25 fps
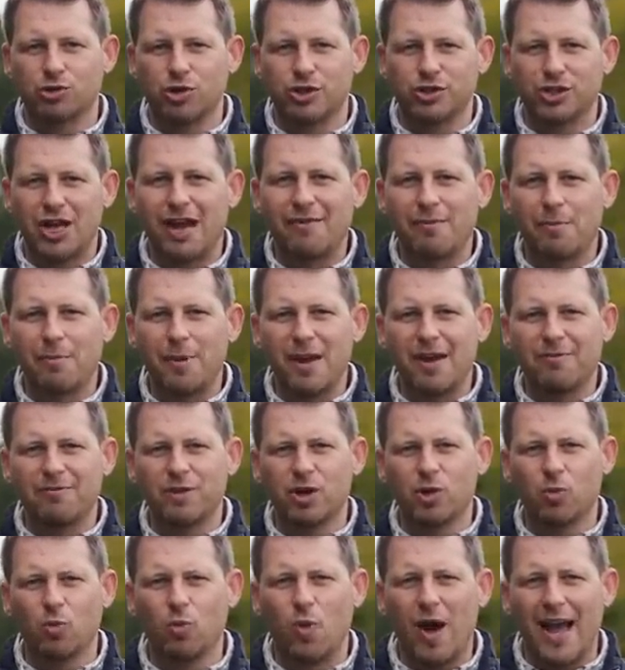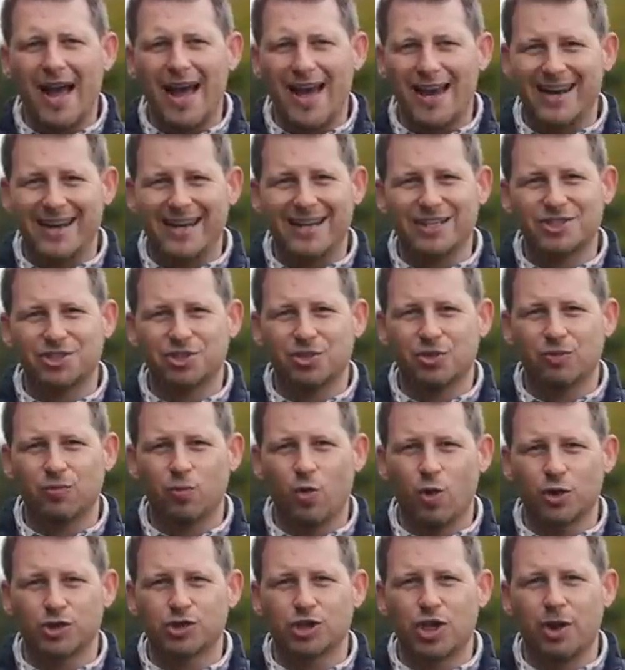So it's have a bit of an awareness of
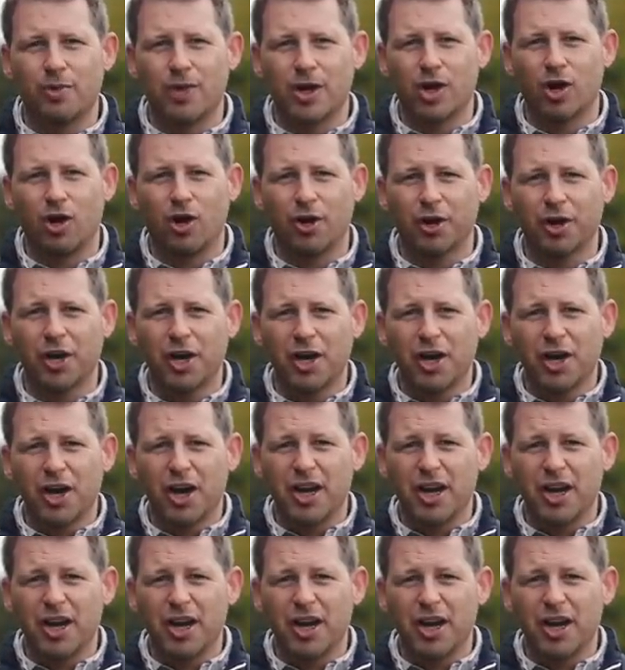what's going on.